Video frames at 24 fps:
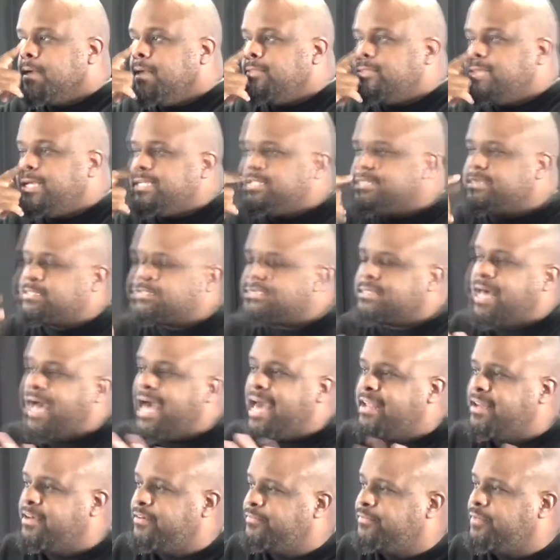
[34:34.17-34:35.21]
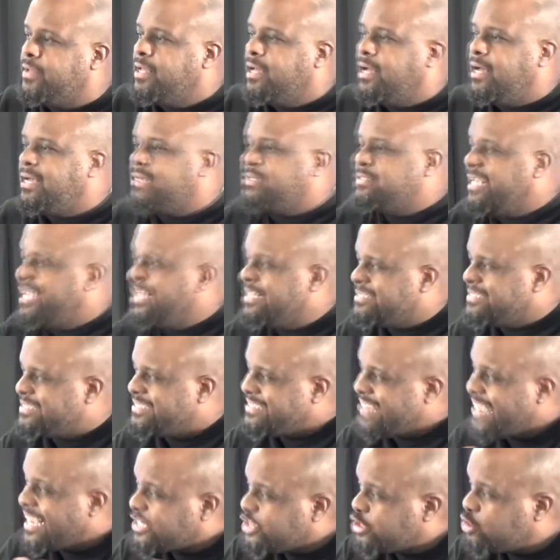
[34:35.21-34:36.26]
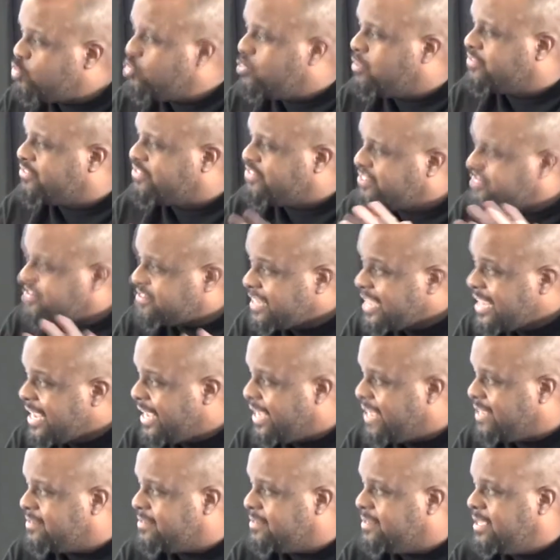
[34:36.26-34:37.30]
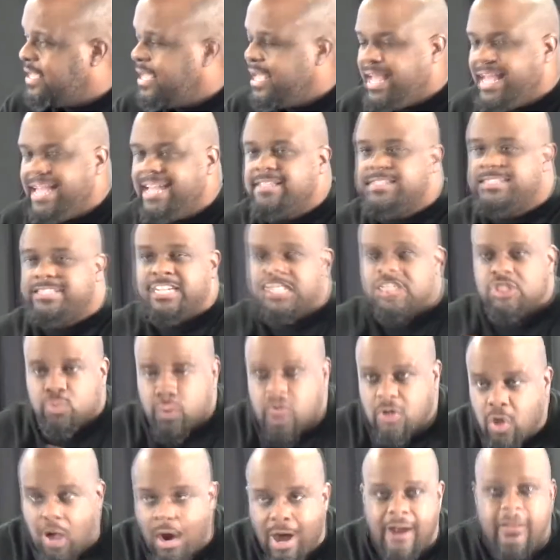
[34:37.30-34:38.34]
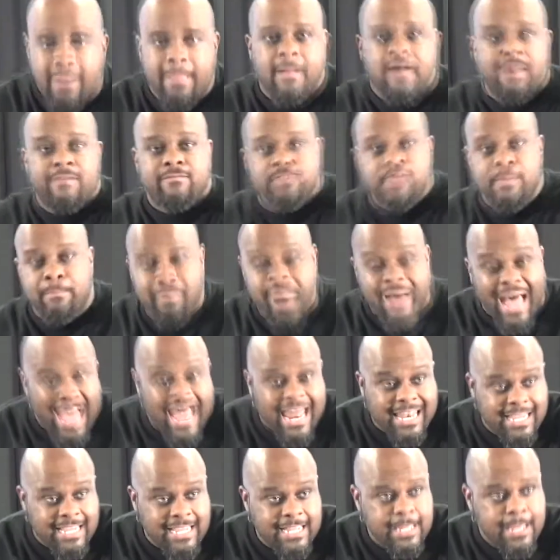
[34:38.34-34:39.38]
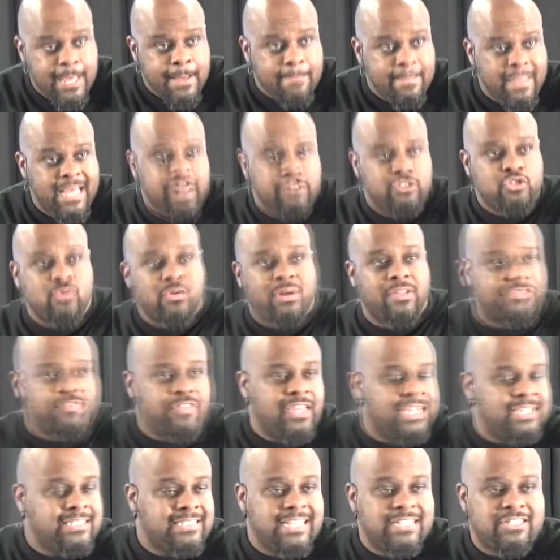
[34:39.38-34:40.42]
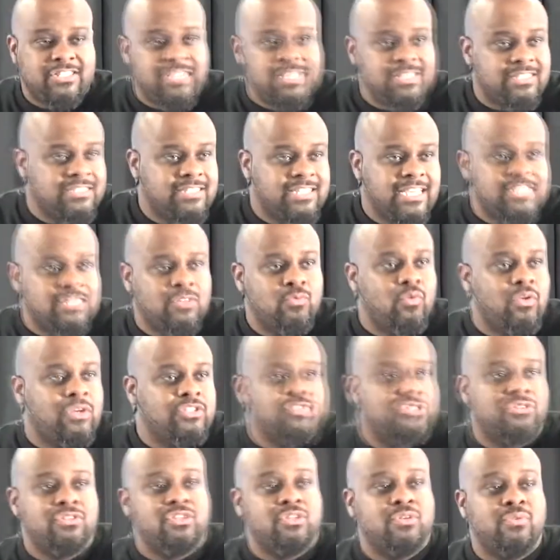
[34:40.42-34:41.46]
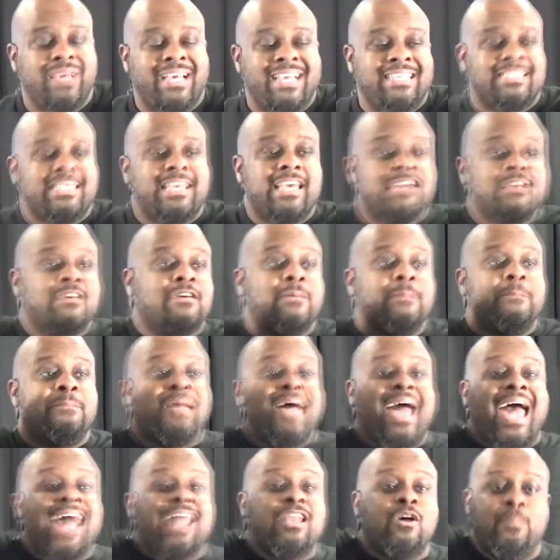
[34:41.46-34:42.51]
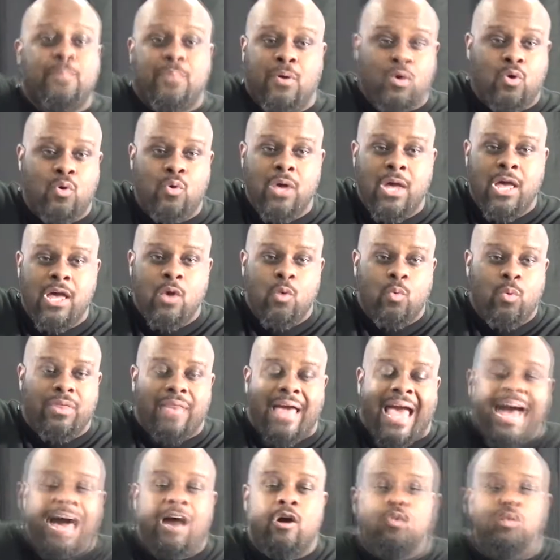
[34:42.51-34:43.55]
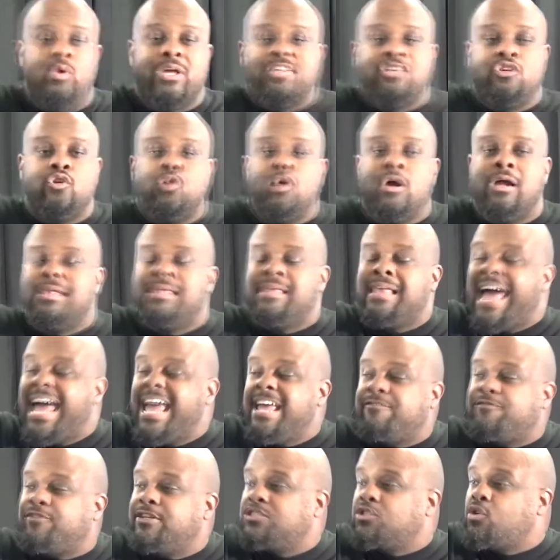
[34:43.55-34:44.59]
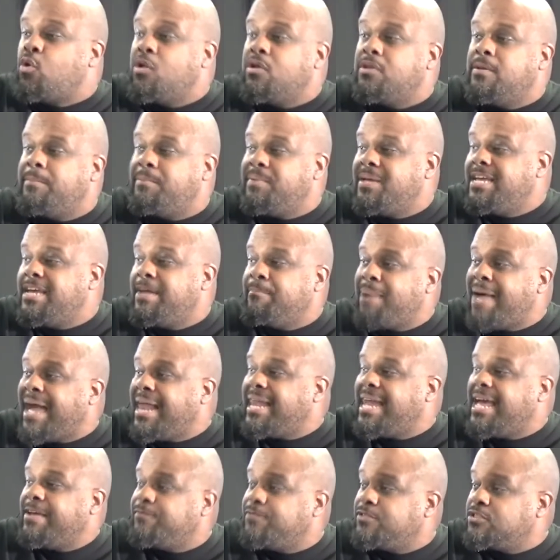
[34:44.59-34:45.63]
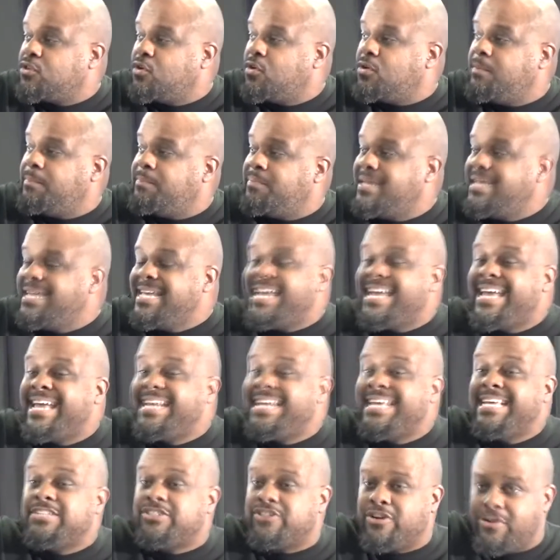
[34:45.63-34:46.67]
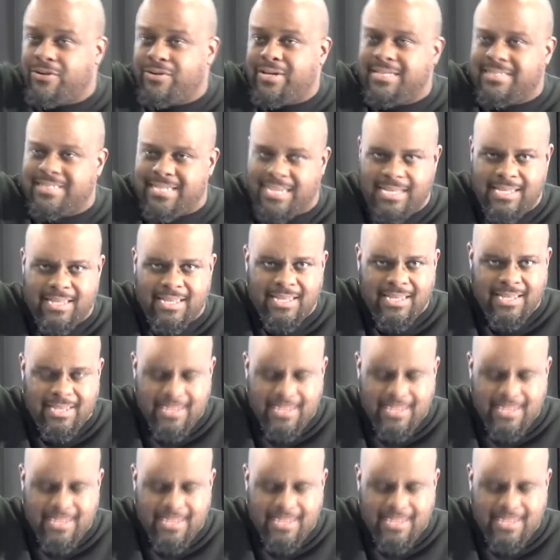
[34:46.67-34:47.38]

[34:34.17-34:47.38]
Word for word: this kind of uh, in sexual sin, in disregard of the body, in doing things that Jesus doesn't want you to do, is incompatible with how your life is going to be and my life is going to be in eternity.